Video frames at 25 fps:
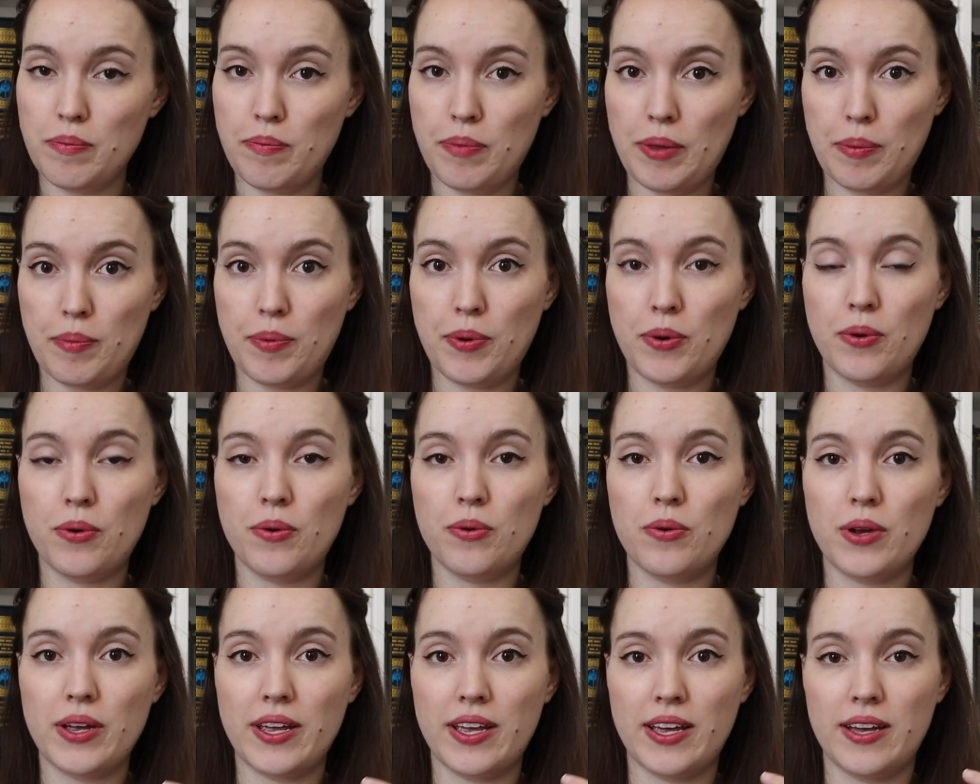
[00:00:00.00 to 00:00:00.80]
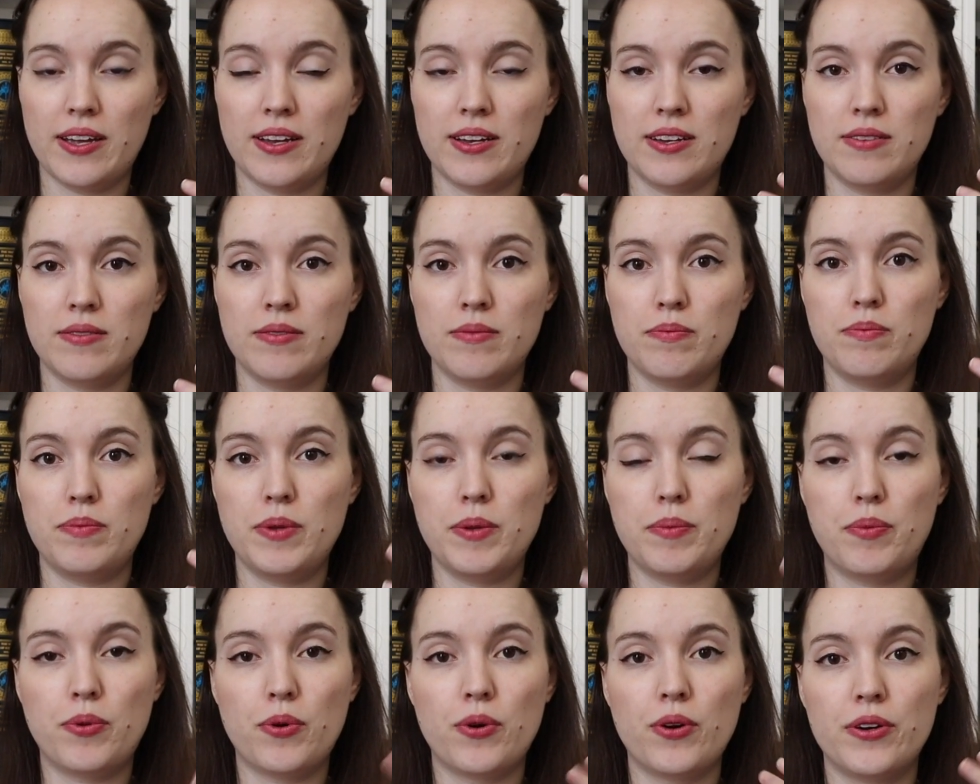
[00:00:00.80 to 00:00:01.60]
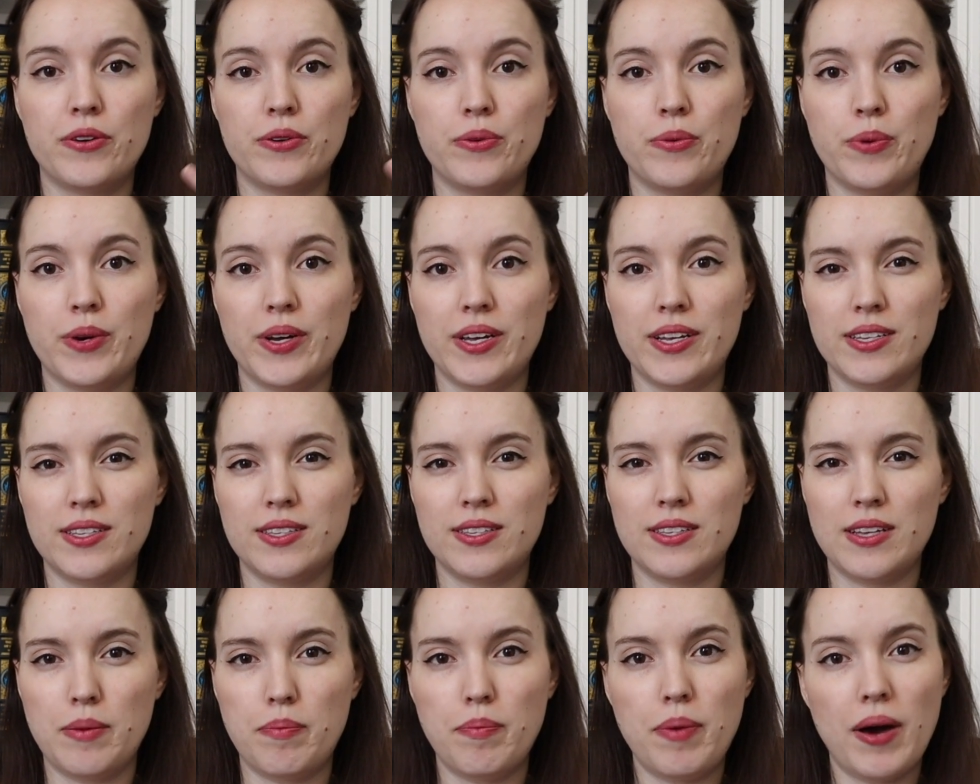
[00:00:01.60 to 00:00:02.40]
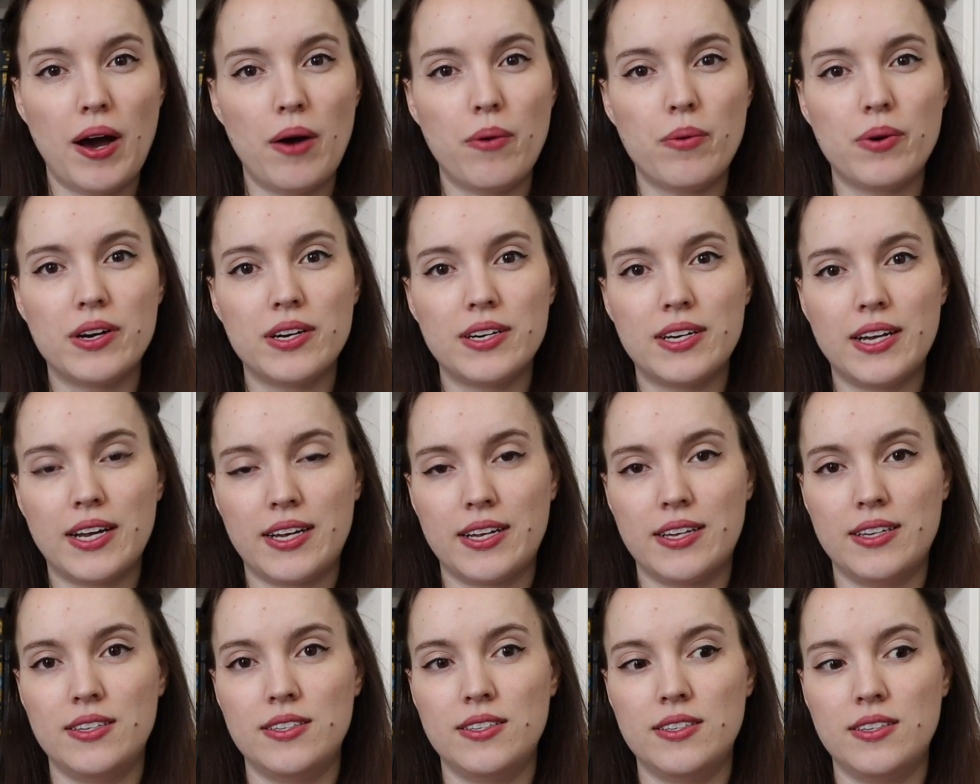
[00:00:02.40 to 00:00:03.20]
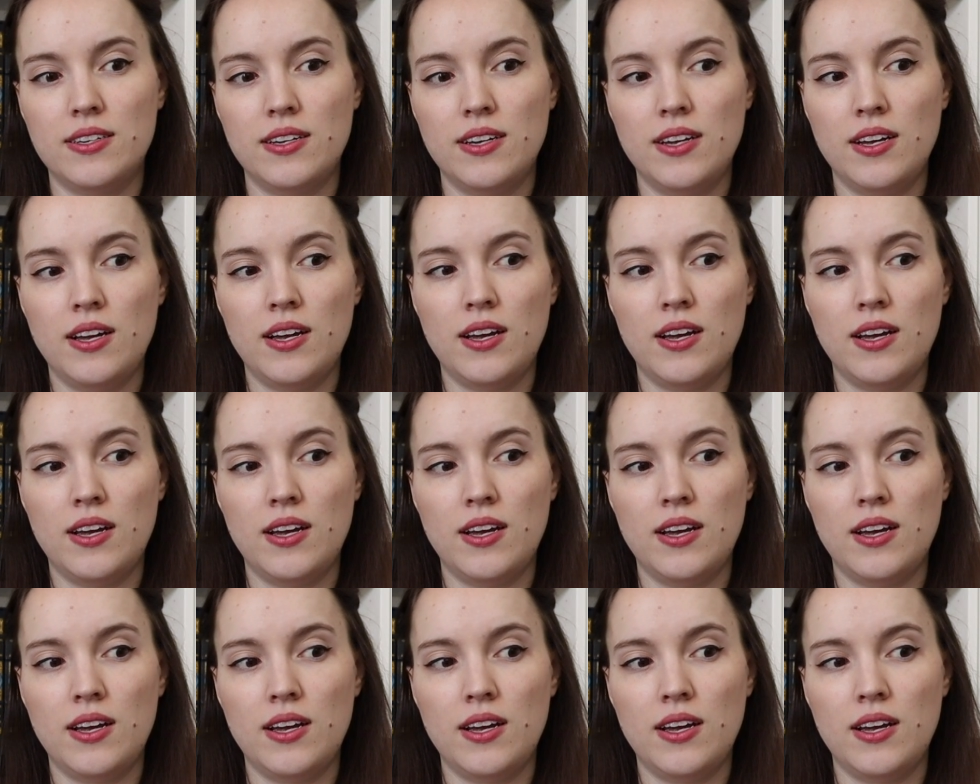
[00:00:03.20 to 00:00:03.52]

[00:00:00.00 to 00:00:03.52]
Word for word: people can be born with a power can